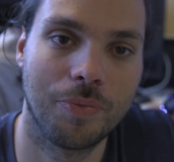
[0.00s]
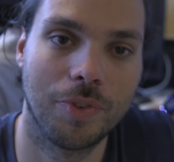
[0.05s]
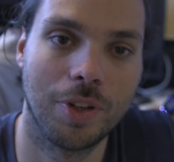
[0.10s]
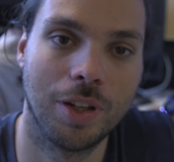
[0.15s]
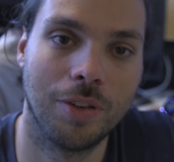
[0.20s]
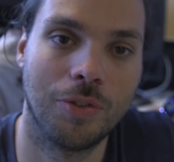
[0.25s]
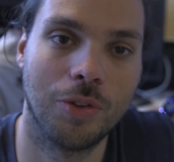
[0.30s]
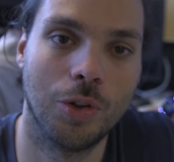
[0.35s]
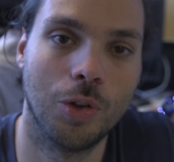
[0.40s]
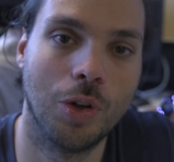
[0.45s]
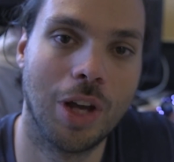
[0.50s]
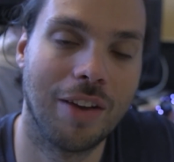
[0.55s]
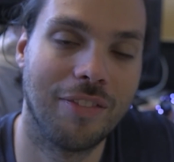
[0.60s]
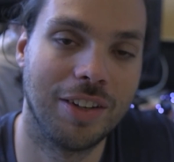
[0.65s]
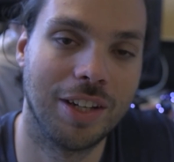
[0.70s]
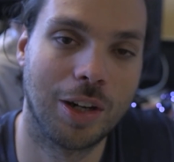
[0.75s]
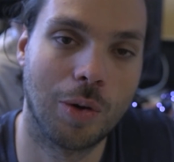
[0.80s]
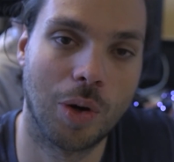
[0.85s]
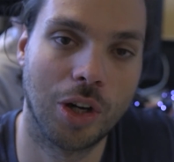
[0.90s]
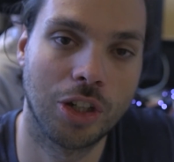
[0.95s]
If you do have
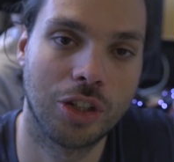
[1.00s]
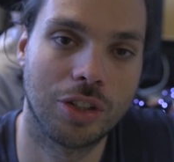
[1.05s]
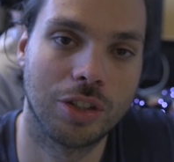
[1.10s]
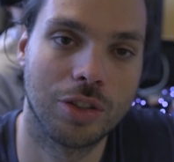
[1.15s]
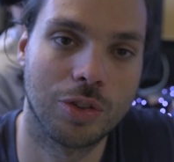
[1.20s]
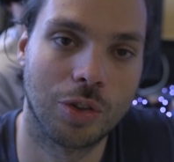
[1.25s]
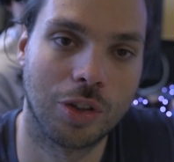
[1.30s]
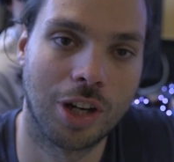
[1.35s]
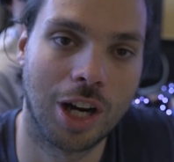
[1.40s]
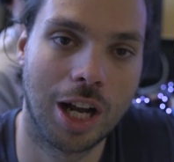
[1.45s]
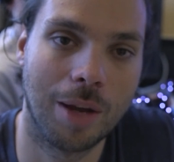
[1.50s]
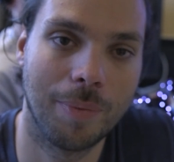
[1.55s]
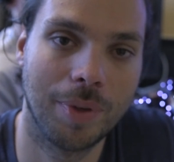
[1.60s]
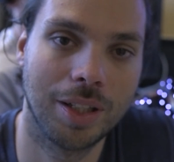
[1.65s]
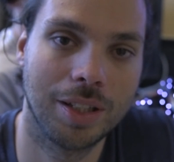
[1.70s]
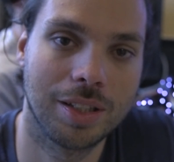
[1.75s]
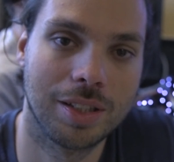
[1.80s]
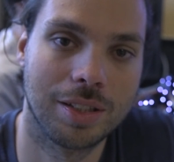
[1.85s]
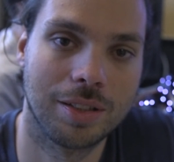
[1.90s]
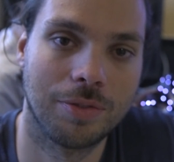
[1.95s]
any questions or
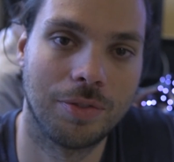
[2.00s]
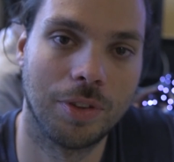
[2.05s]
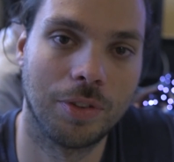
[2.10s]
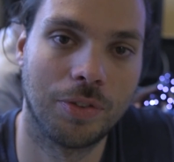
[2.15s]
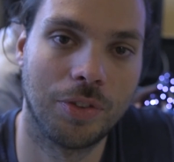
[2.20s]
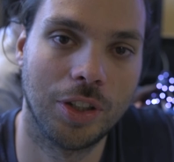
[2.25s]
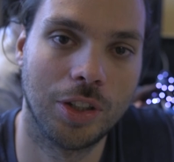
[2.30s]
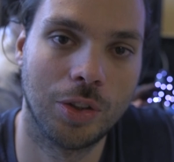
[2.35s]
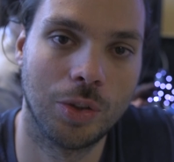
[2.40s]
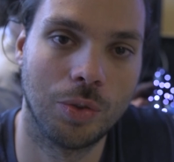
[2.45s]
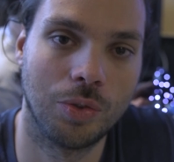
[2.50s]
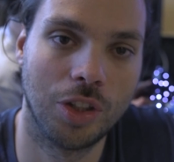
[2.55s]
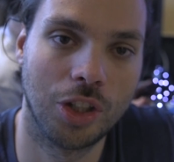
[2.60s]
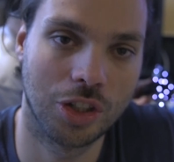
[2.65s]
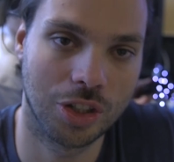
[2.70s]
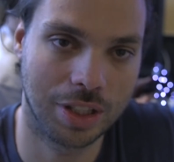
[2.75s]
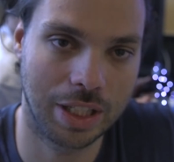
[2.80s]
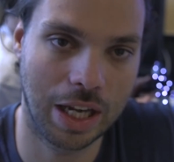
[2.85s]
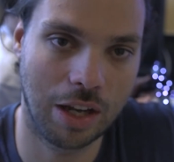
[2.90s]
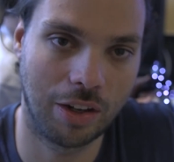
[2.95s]
comments, feel free to reach
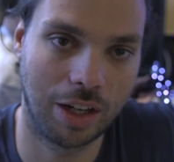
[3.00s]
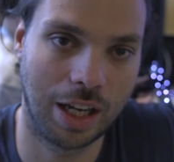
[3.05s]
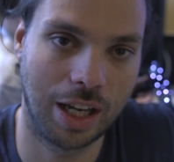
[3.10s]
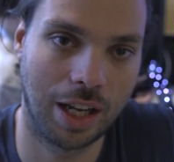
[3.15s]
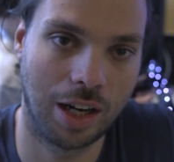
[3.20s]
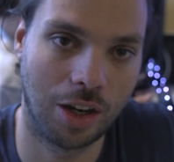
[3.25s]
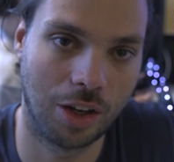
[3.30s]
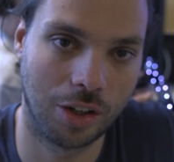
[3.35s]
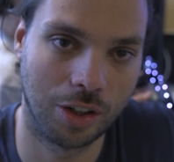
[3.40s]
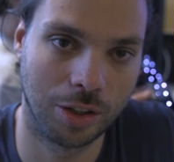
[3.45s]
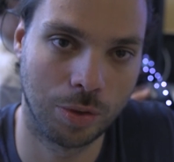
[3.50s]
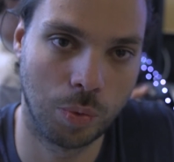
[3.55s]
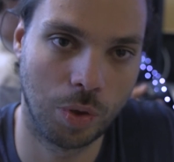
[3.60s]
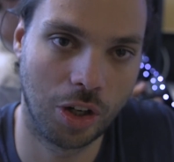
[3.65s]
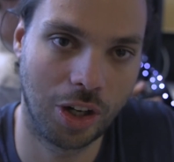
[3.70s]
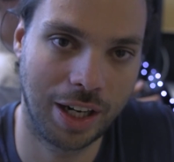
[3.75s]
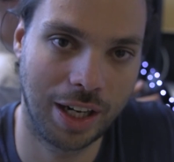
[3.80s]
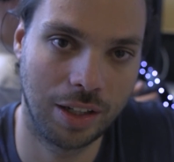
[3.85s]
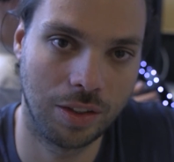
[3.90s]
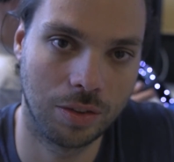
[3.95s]
us out at our
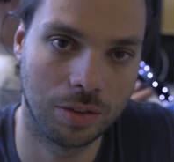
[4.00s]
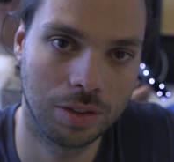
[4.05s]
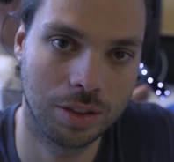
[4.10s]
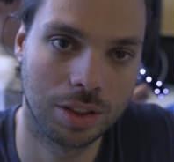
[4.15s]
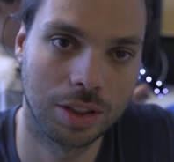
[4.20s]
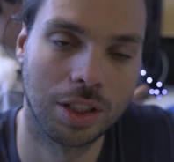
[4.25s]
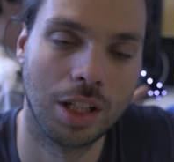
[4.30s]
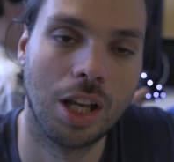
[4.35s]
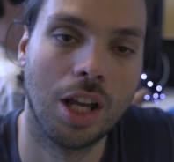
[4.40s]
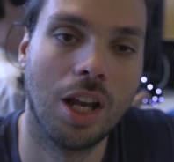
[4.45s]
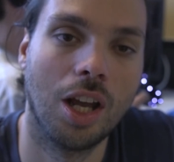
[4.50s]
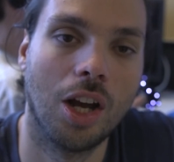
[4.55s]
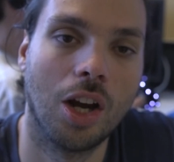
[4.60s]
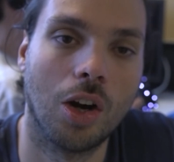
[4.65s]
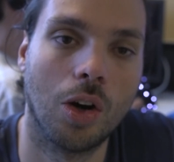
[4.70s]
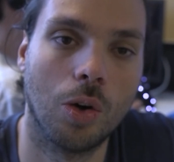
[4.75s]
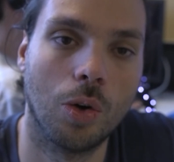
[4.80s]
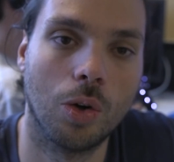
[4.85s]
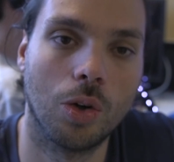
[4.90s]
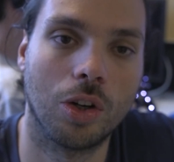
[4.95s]
Twitter handles,
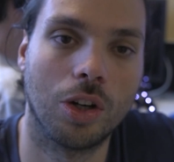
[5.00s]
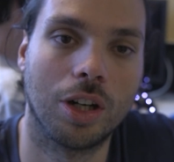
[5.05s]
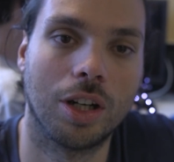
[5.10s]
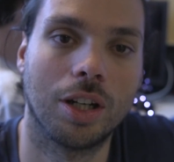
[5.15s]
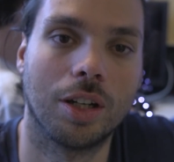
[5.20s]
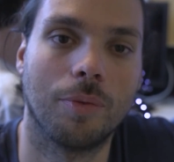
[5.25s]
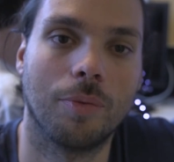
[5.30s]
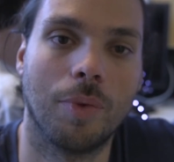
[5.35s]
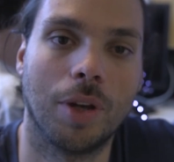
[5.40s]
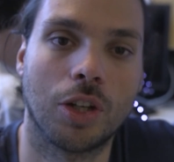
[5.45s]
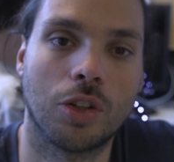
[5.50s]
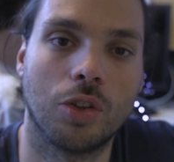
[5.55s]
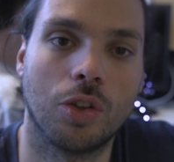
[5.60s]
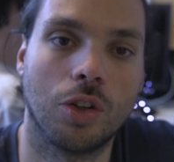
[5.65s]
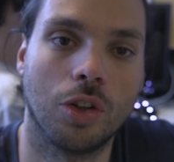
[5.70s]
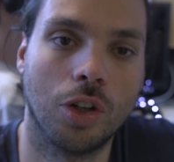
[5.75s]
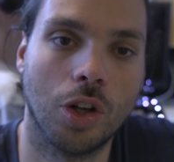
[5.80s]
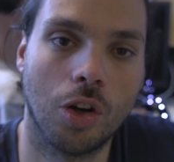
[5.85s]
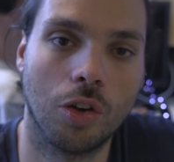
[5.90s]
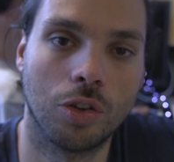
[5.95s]
or make sure
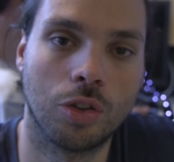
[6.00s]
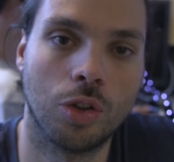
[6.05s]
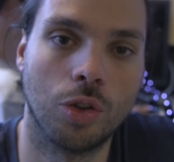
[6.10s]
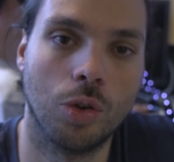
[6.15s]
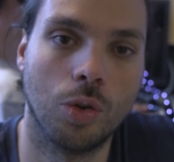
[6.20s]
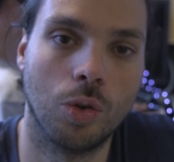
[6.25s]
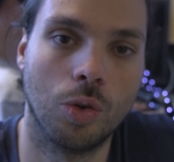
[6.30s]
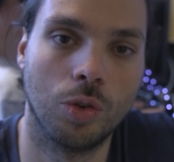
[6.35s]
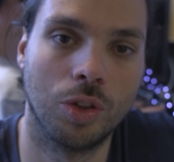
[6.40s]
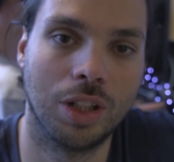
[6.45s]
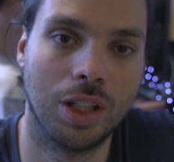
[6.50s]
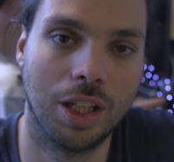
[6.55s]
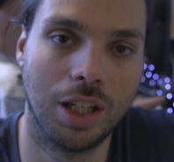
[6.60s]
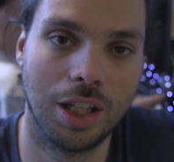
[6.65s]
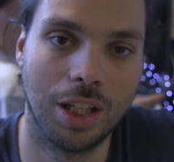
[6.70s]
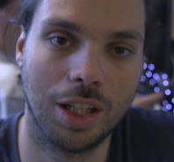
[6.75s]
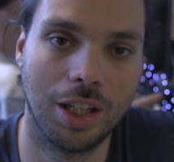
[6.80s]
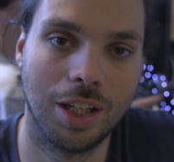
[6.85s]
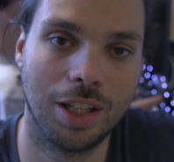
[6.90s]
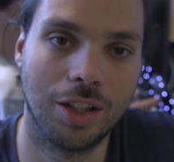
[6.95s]
to go to
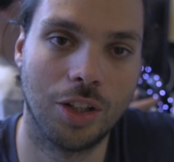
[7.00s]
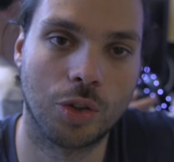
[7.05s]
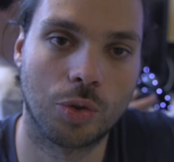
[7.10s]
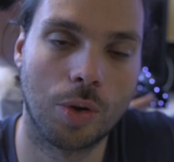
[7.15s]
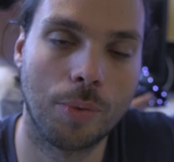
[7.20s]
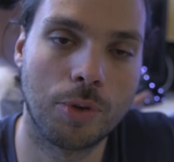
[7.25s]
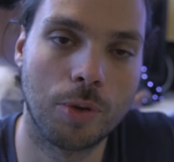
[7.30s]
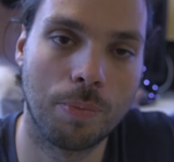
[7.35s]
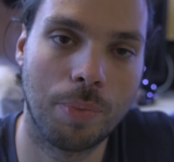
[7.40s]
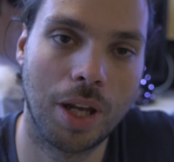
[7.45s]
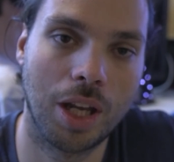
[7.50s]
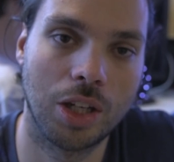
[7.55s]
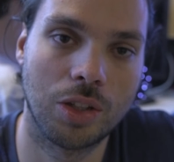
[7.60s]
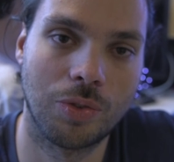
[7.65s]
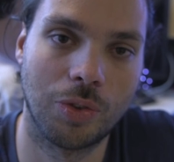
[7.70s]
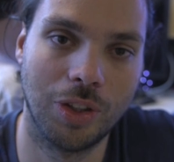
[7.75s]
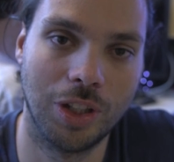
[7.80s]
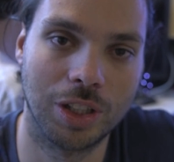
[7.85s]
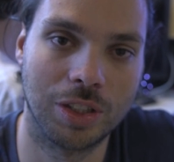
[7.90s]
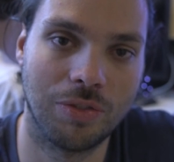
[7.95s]
the description page
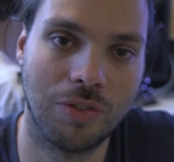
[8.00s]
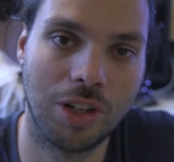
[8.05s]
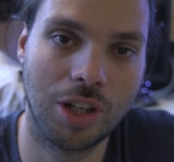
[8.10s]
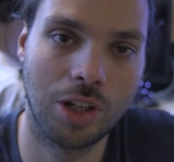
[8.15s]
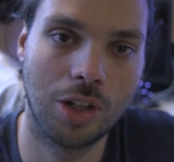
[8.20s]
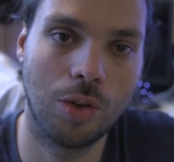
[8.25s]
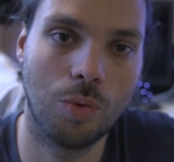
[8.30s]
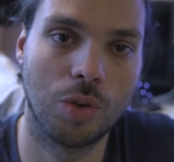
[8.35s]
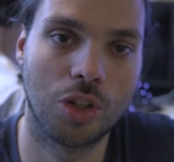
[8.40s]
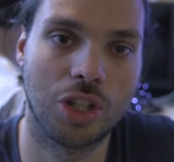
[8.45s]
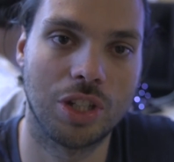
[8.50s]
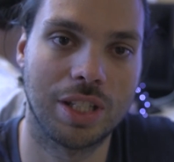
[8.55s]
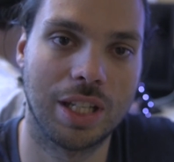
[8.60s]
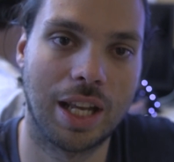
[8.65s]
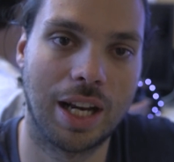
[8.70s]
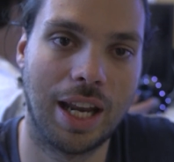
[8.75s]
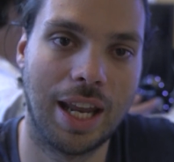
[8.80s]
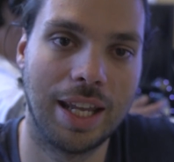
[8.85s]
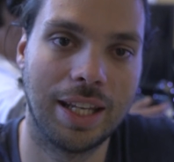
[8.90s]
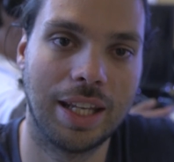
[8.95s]
for this video, which is
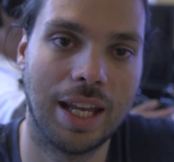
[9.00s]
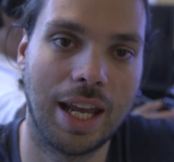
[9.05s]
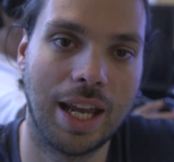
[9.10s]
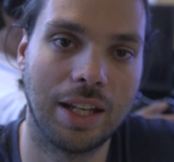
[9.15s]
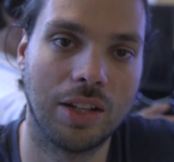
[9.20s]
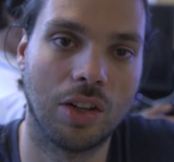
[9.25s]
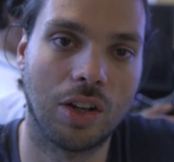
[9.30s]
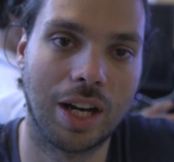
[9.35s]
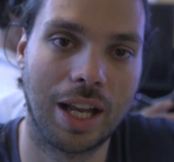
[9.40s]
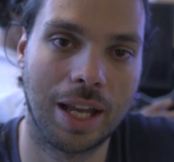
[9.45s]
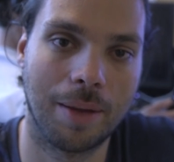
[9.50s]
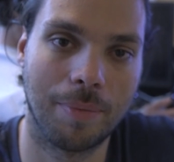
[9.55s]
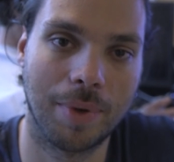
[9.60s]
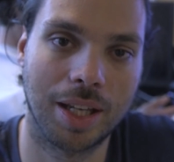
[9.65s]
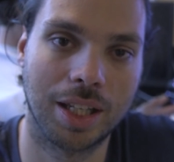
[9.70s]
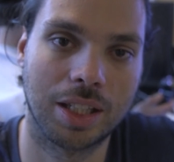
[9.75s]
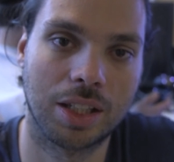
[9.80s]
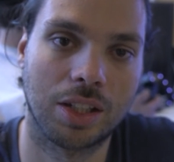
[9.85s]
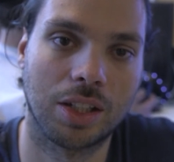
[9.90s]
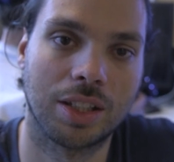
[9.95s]
at
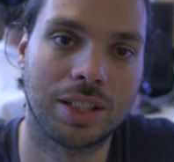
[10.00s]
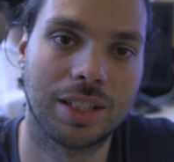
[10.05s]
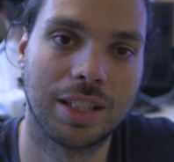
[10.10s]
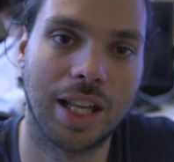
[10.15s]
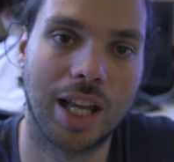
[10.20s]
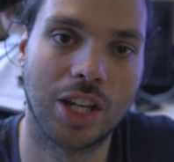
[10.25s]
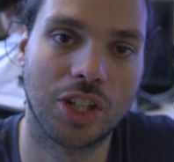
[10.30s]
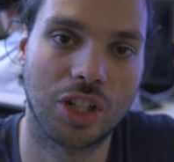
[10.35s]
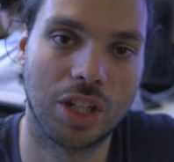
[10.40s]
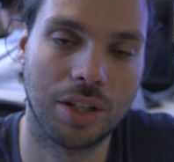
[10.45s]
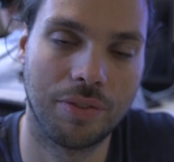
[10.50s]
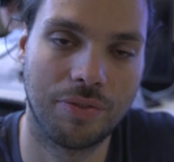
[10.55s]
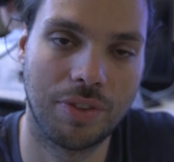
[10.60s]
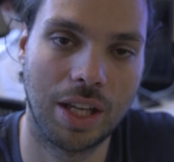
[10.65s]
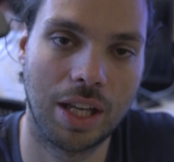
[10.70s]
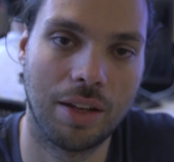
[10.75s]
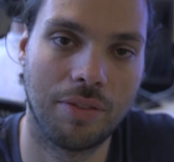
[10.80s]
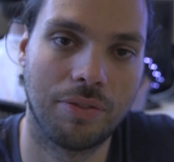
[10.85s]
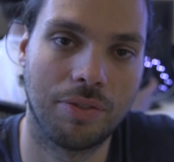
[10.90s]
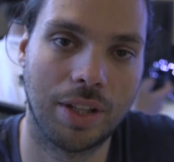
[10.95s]

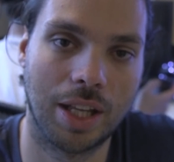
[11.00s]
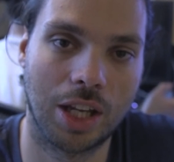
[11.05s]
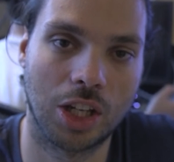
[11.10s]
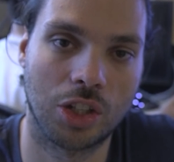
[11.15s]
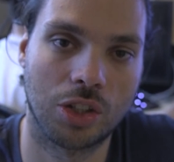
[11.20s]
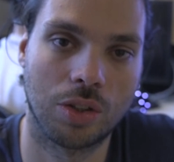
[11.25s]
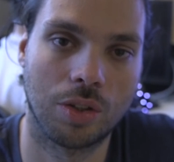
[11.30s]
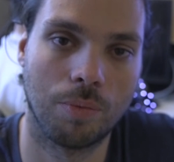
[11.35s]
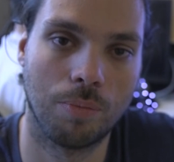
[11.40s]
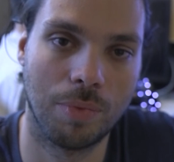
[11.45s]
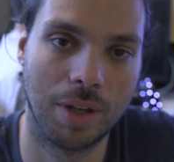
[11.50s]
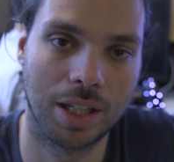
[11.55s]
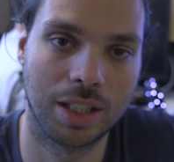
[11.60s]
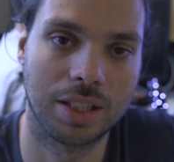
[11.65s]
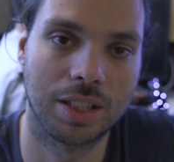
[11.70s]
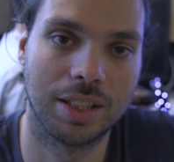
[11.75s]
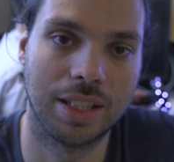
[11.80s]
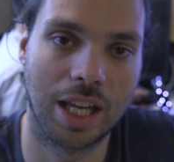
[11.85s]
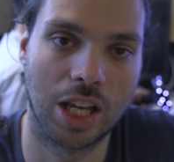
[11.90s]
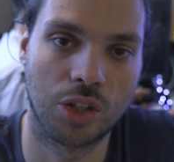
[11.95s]

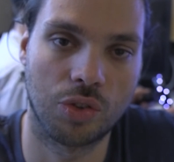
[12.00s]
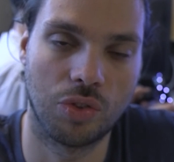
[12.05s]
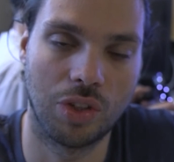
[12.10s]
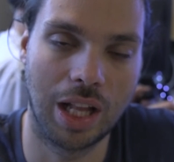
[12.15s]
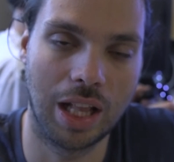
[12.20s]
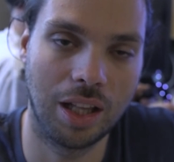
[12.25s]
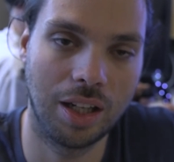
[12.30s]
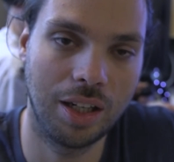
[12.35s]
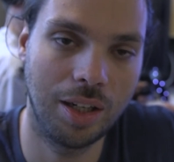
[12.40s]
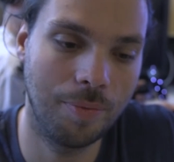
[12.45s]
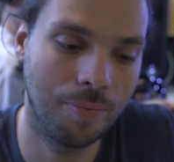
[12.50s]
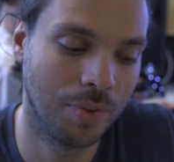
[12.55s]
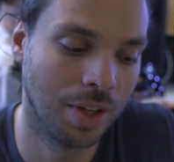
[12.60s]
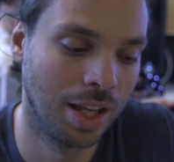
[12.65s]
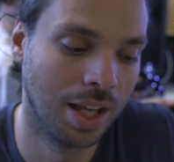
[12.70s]
aka.ms/ifdef-mix-reality.